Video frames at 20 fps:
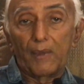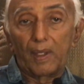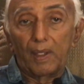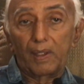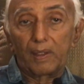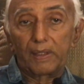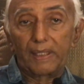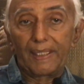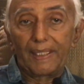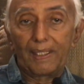
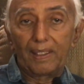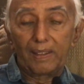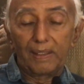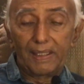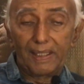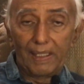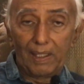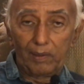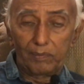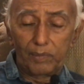
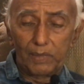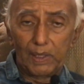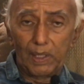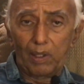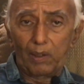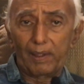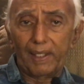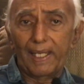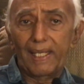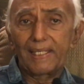The
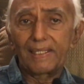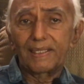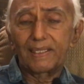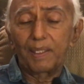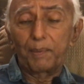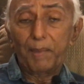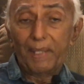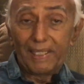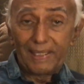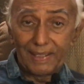
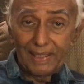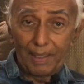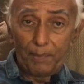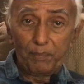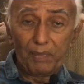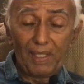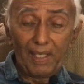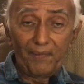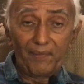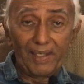organism at
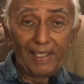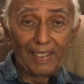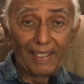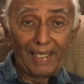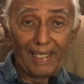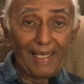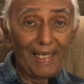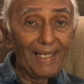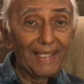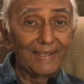some level
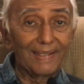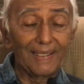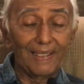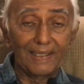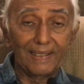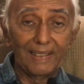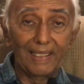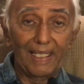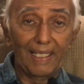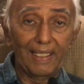
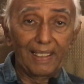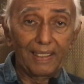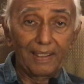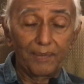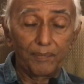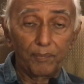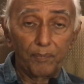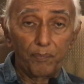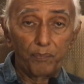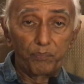realizes that
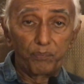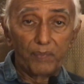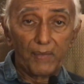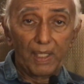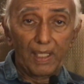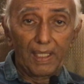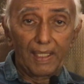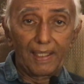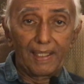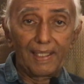
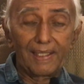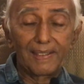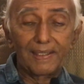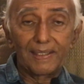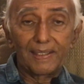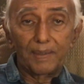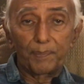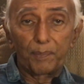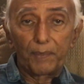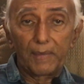it
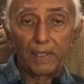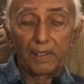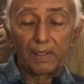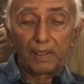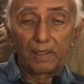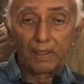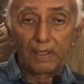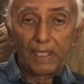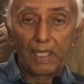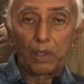is
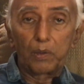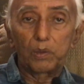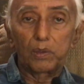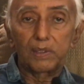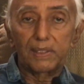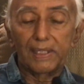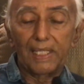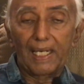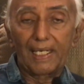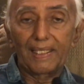now
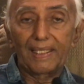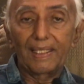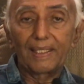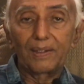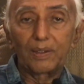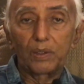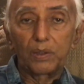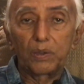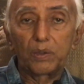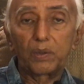
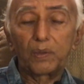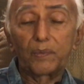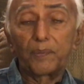starting to